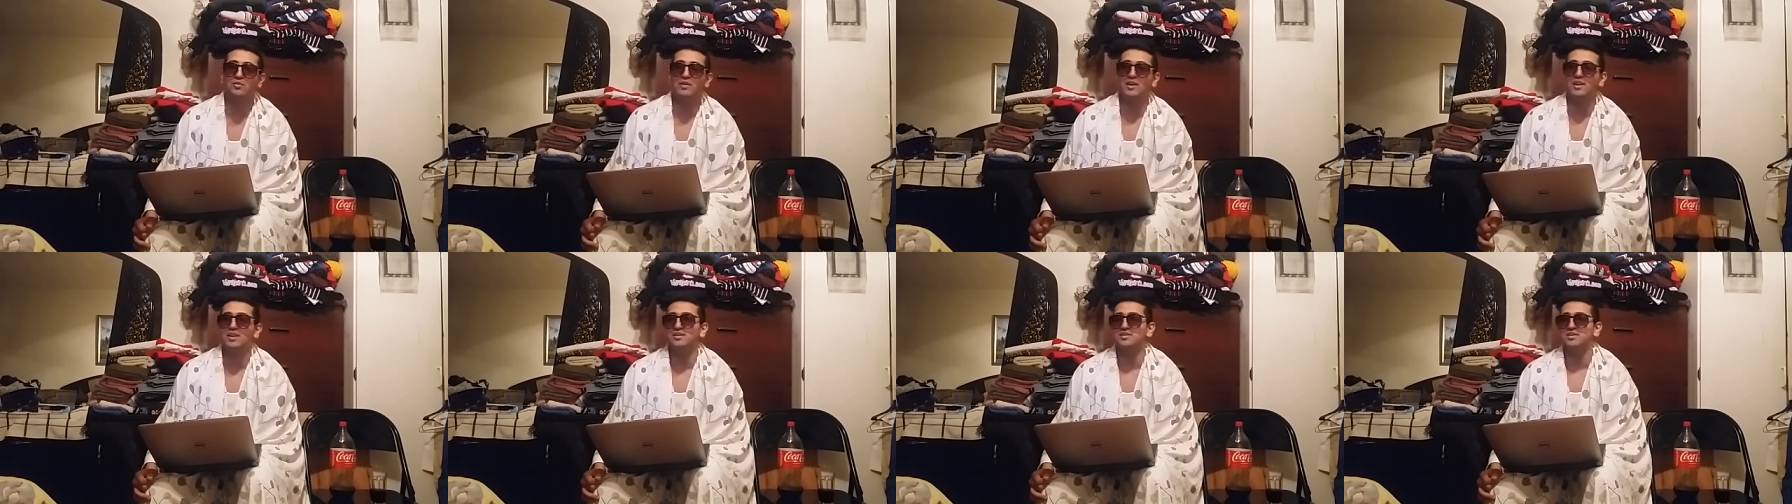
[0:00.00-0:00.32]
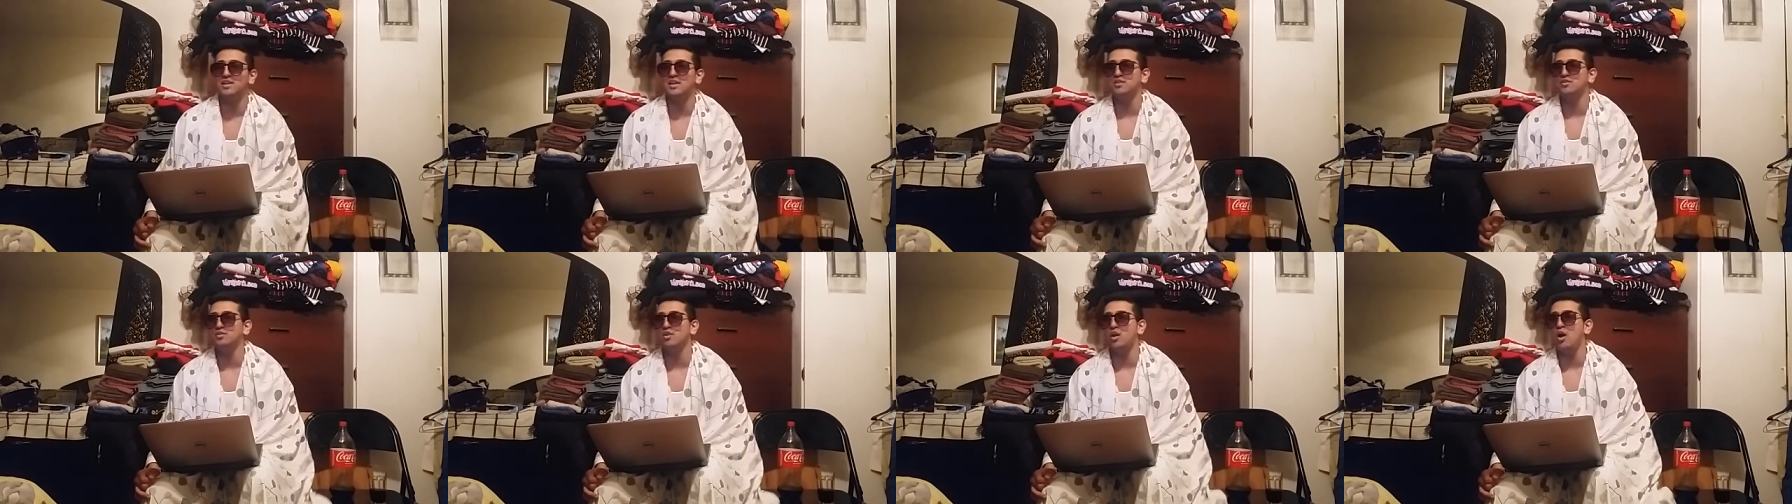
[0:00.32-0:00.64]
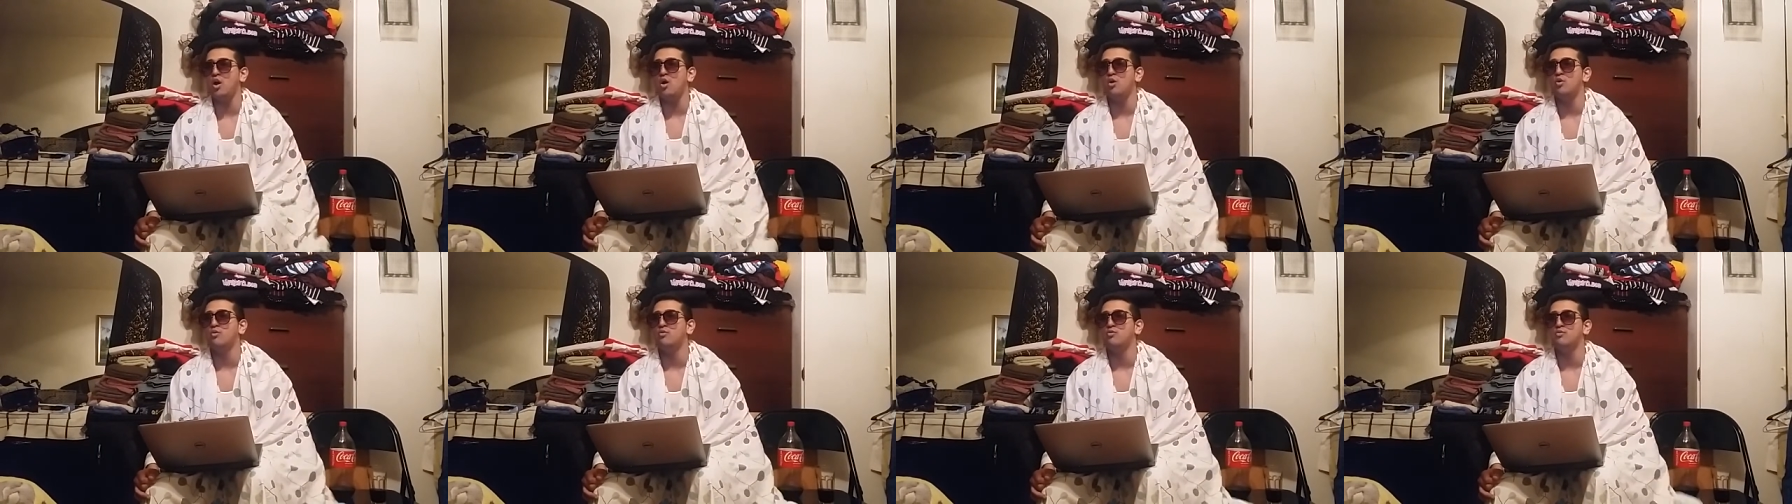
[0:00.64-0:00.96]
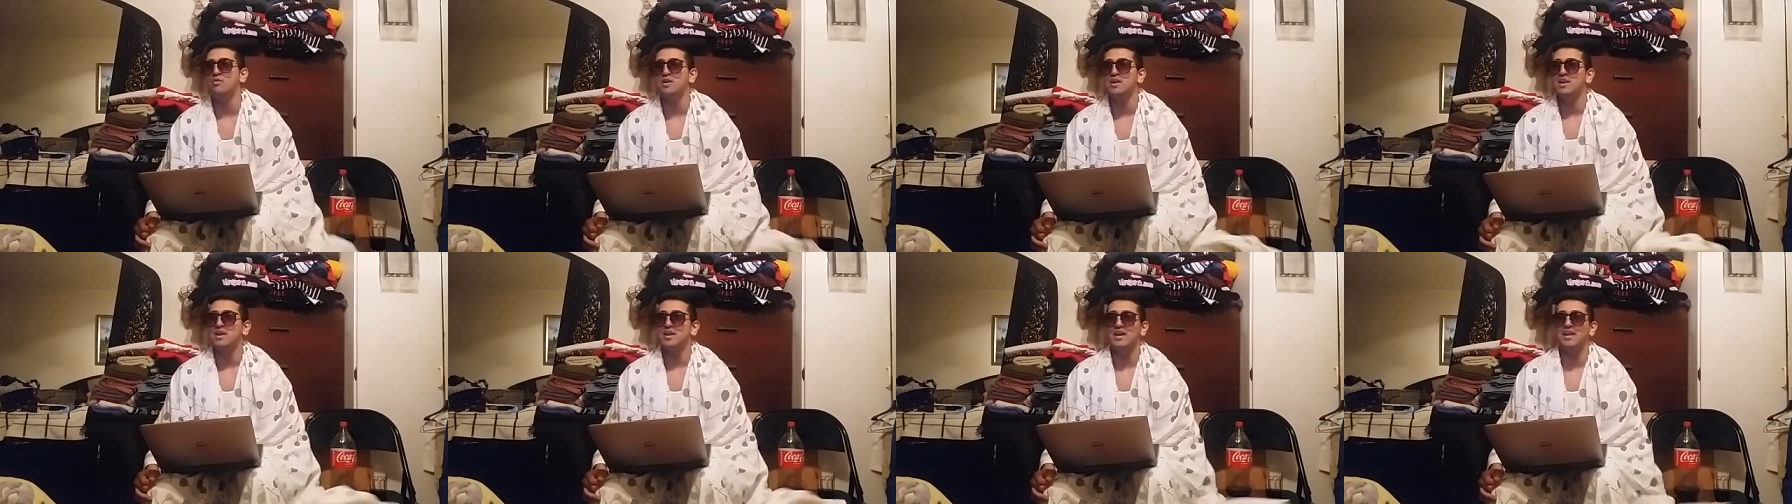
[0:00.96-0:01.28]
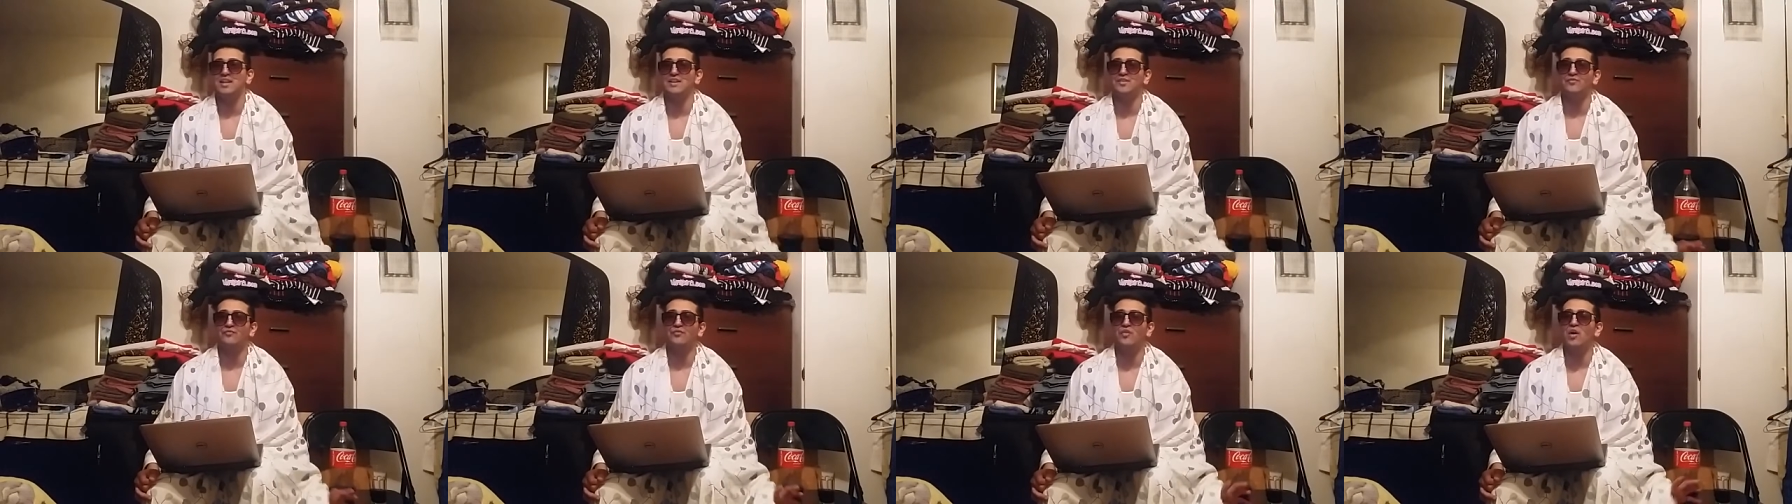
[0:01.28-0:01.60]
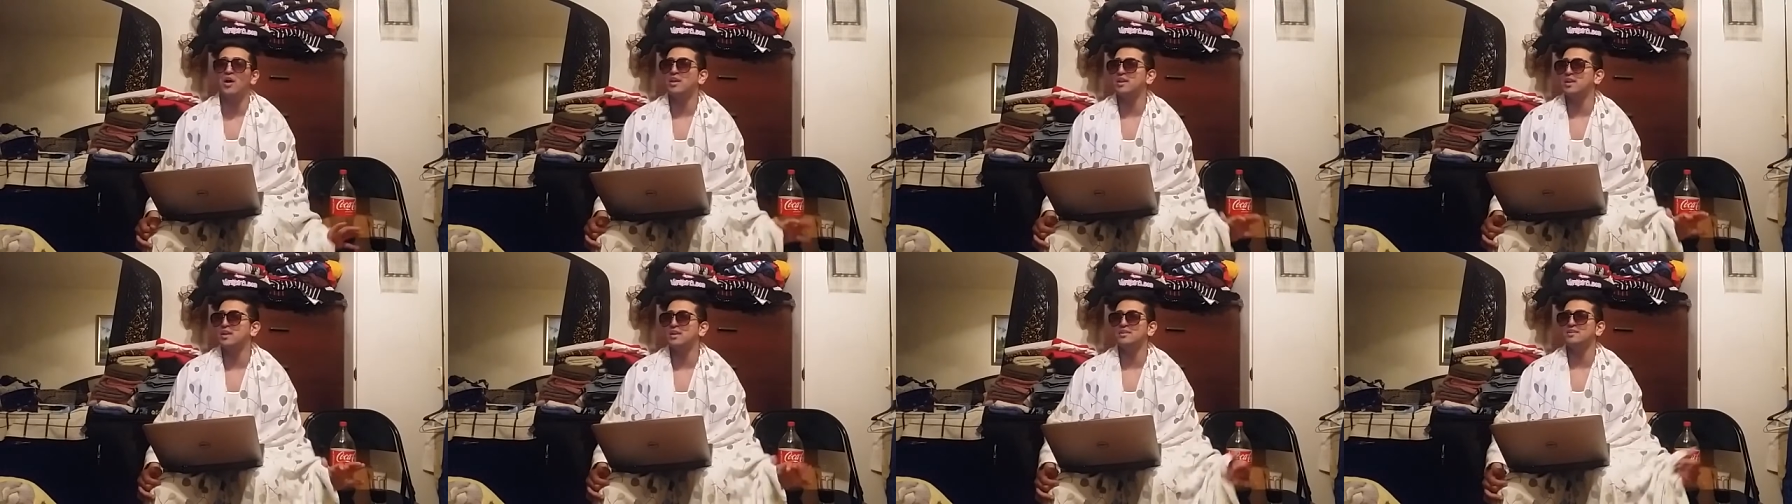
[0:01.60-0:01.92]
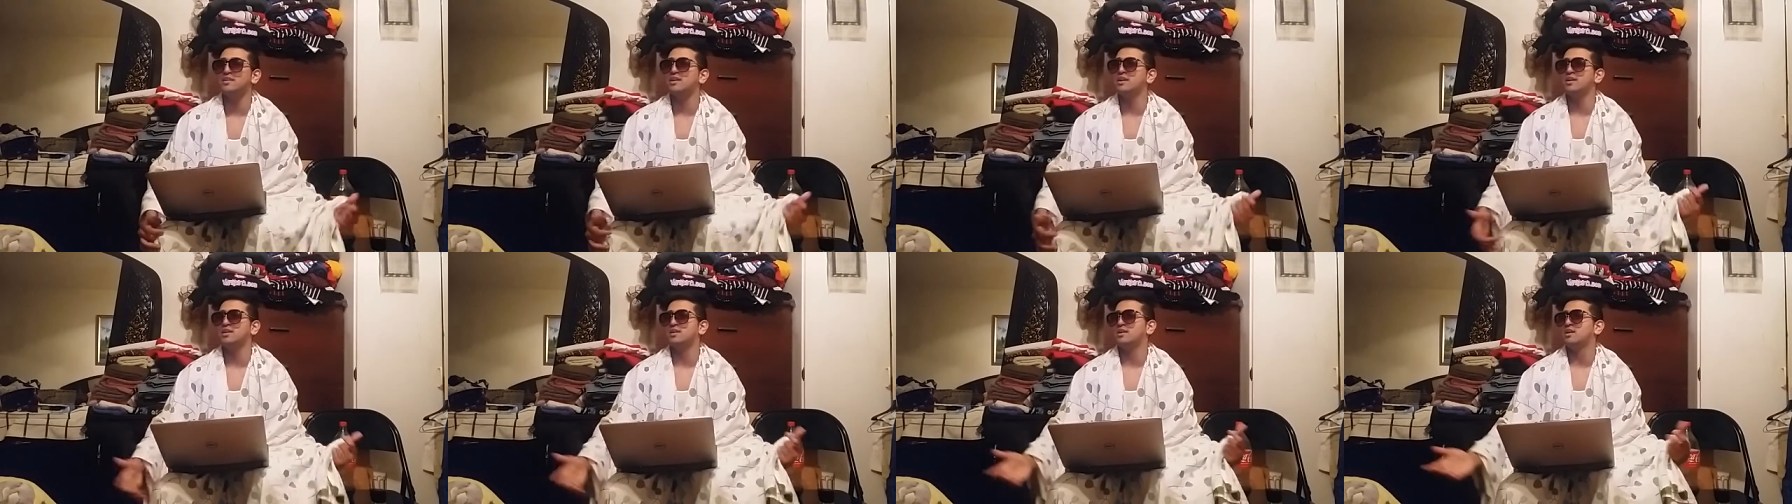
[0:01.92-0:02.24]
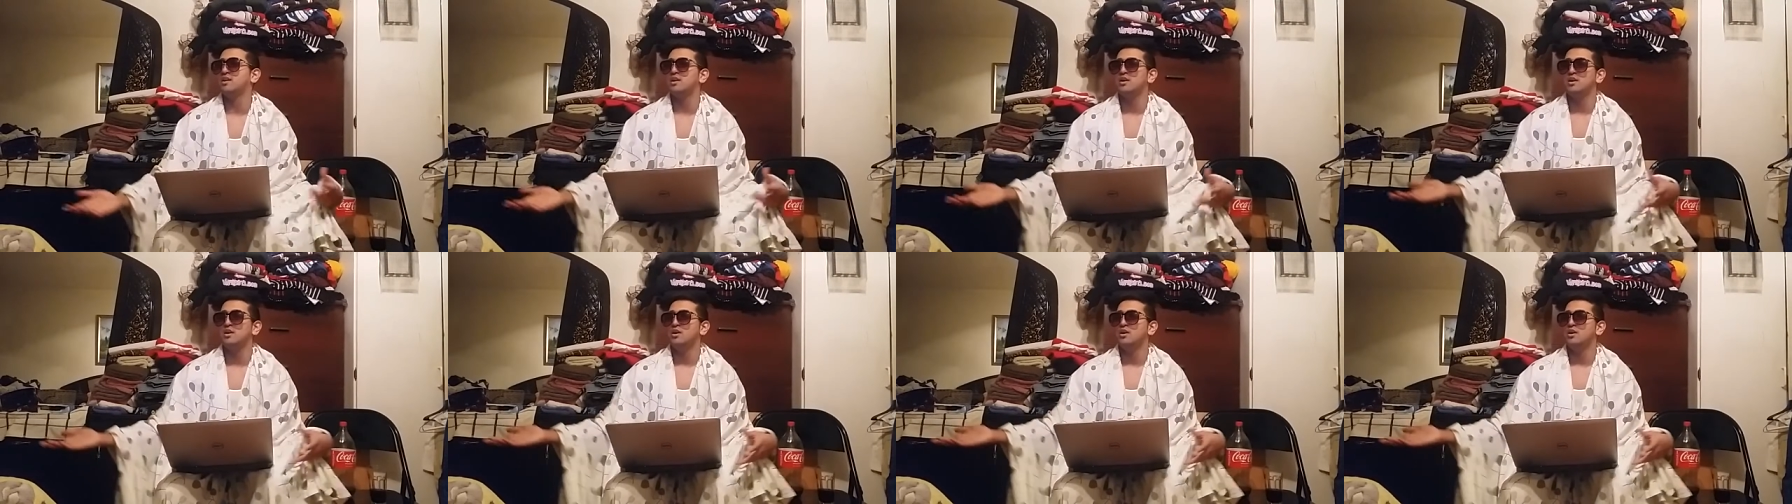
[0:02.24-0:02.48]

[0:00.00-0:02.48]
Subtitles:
And it's like, no. It's fucking, like,